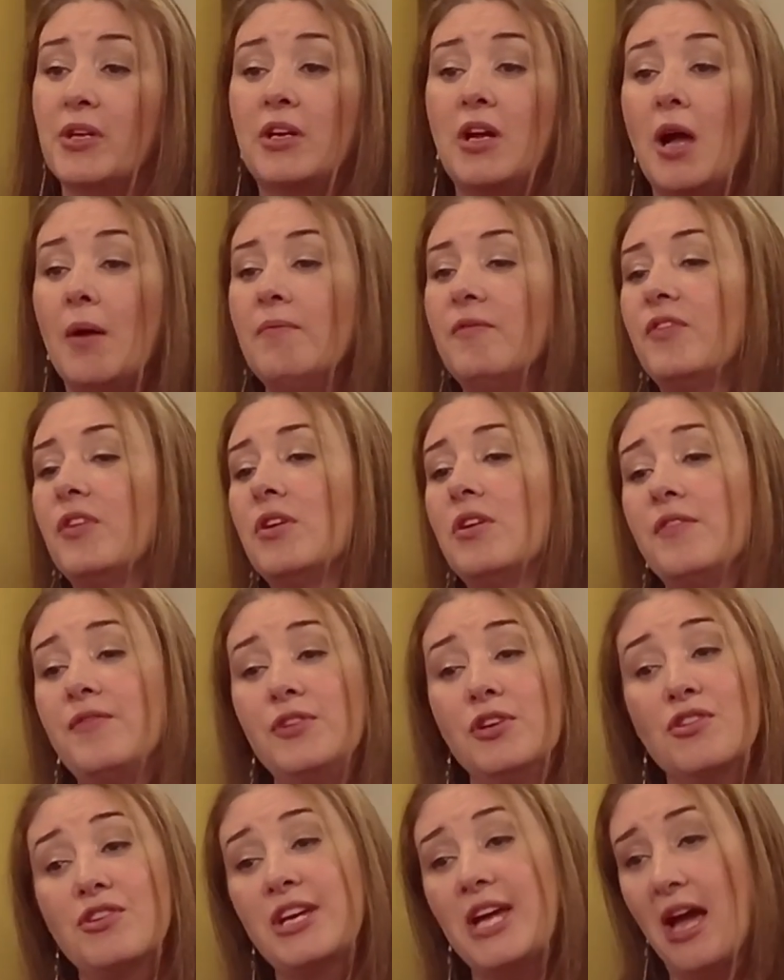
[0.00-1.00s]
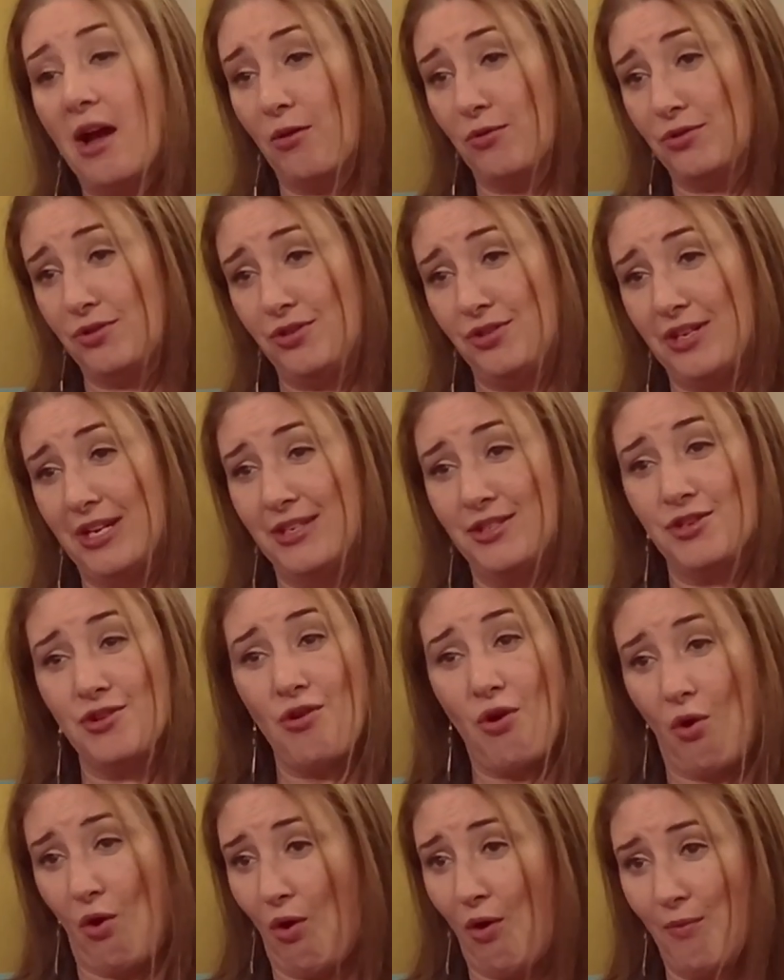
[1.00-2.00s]
the comfort of your couch and your
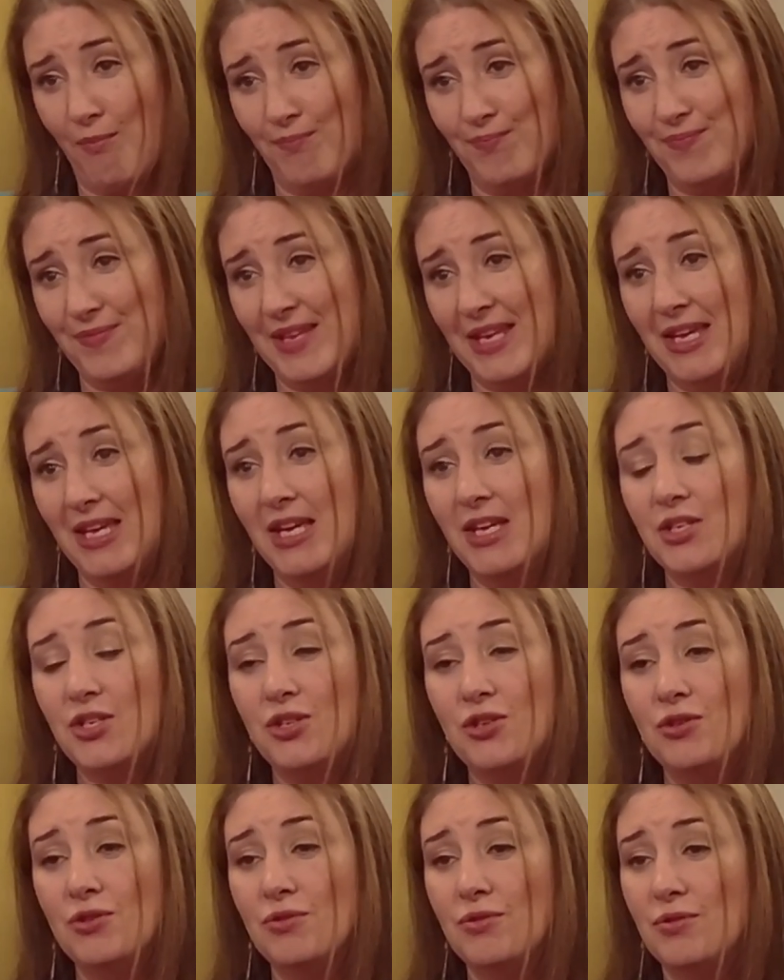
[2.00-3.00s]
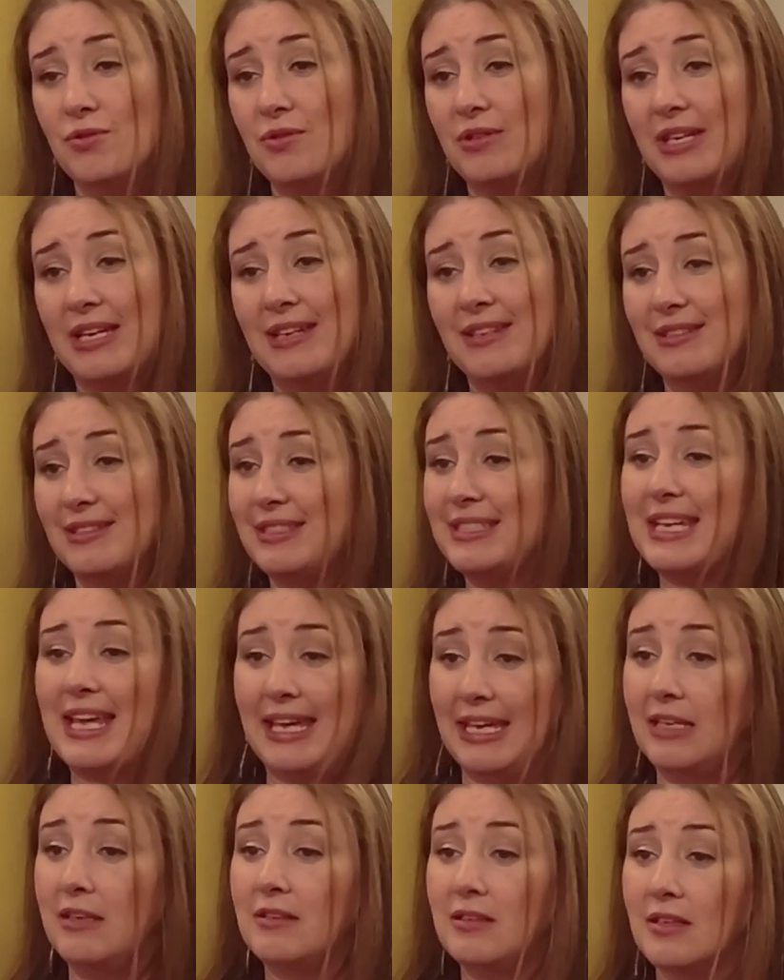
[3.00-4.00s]
home, you can
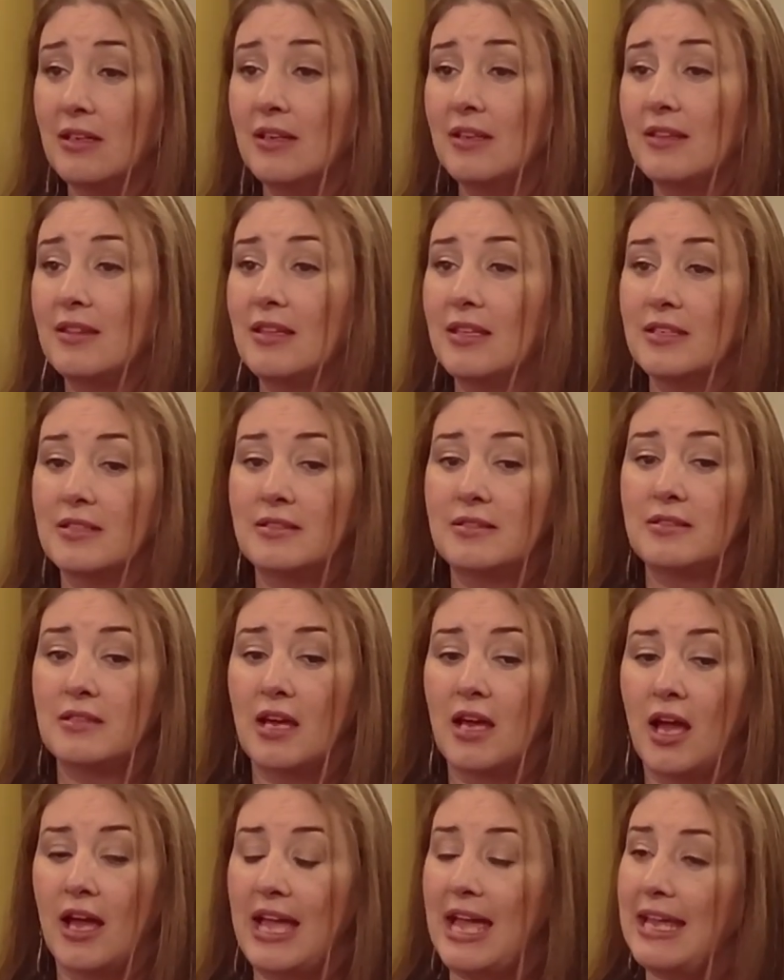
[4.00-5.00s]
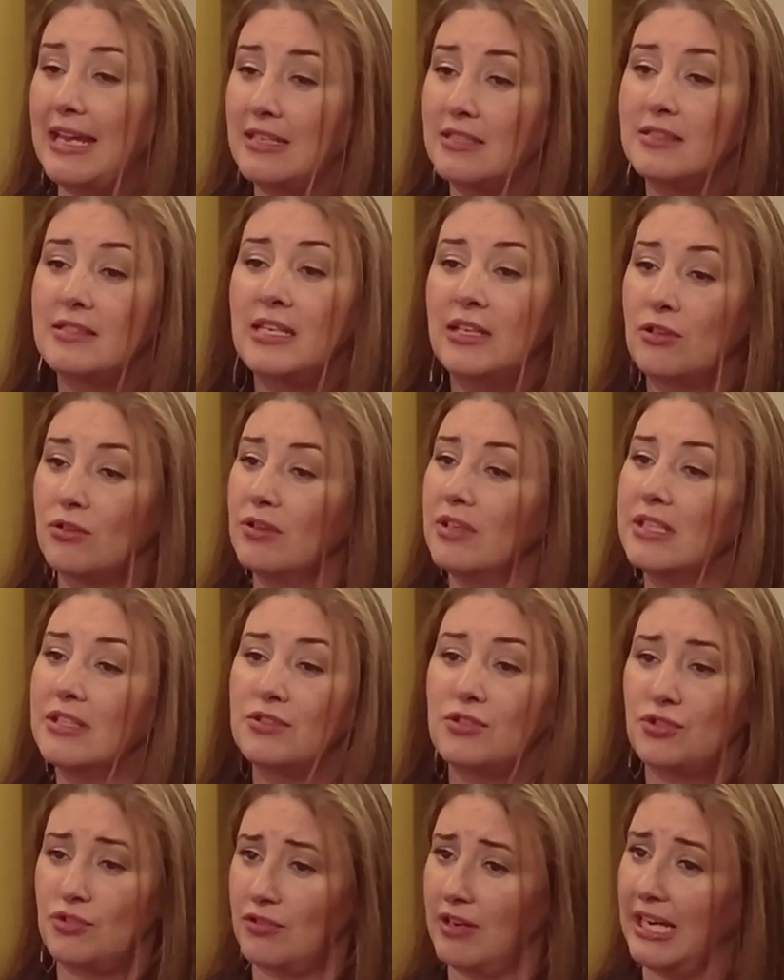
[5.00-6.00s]
take this
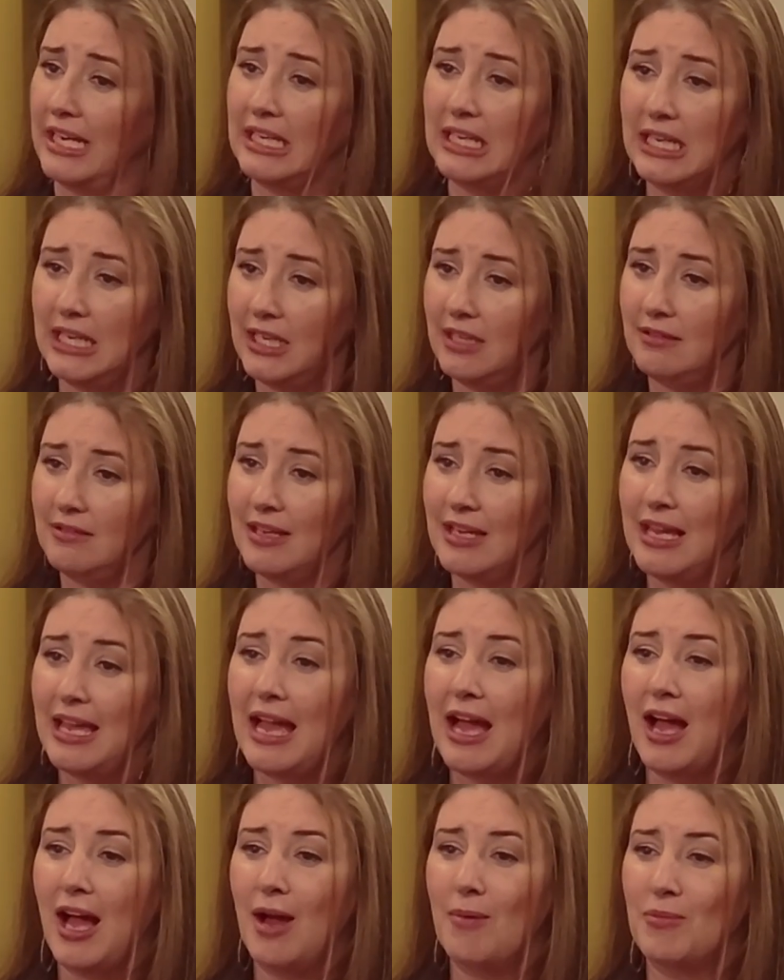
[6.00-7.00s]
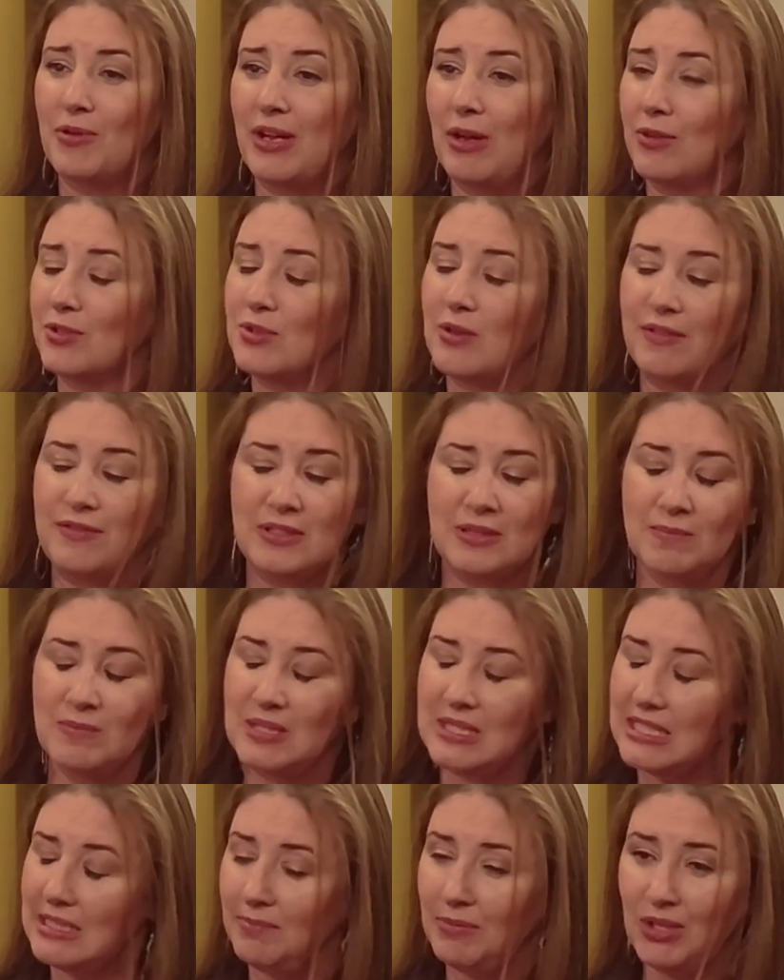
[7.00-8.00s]
asynchronous training. We also have some
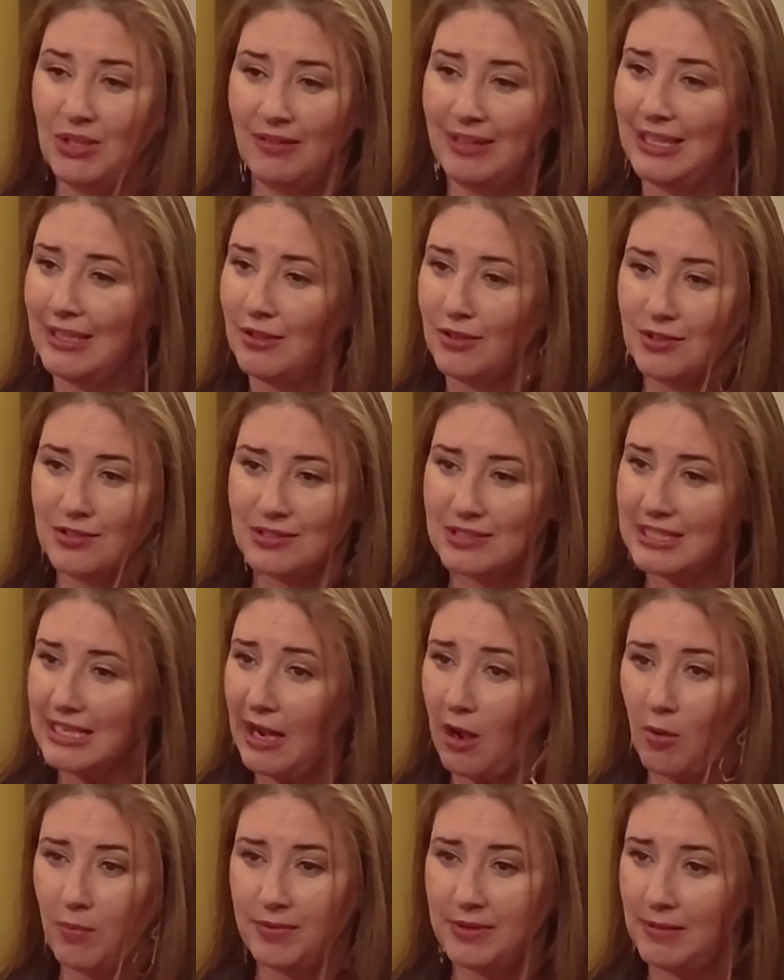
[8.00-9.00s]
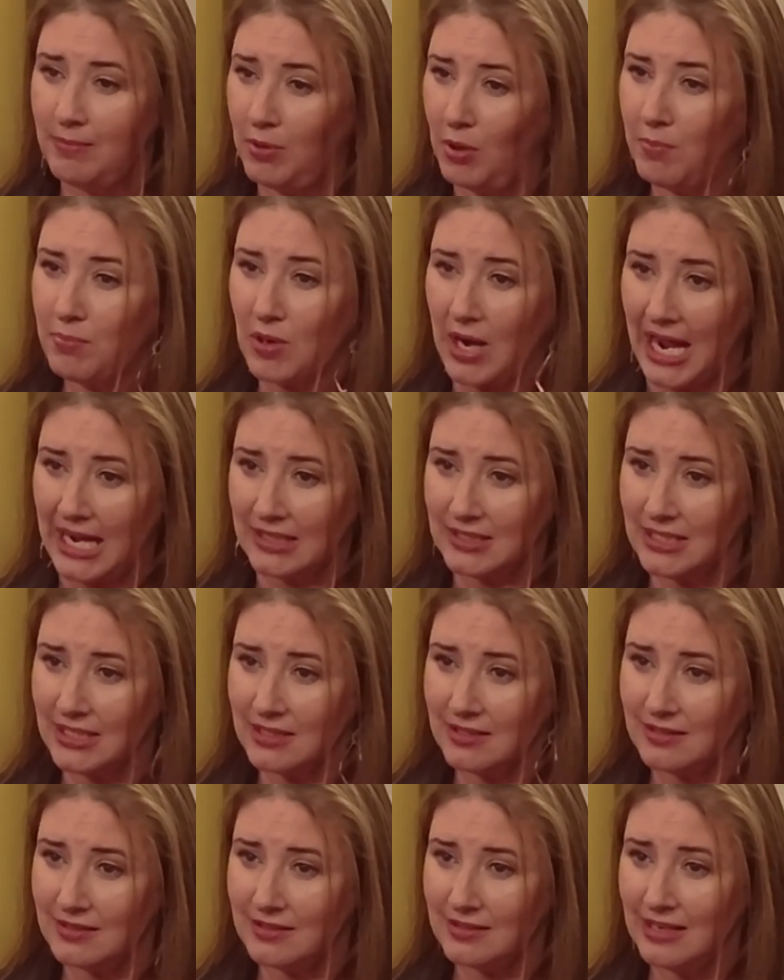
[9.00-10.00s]
simulators to help people
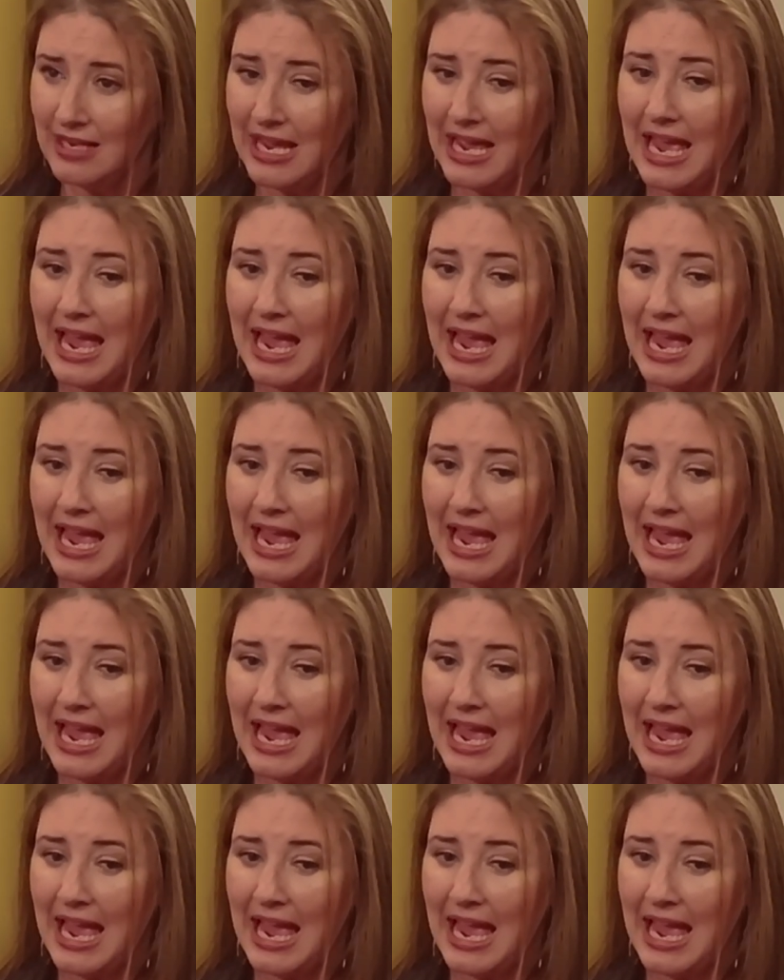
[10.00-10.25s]
practice.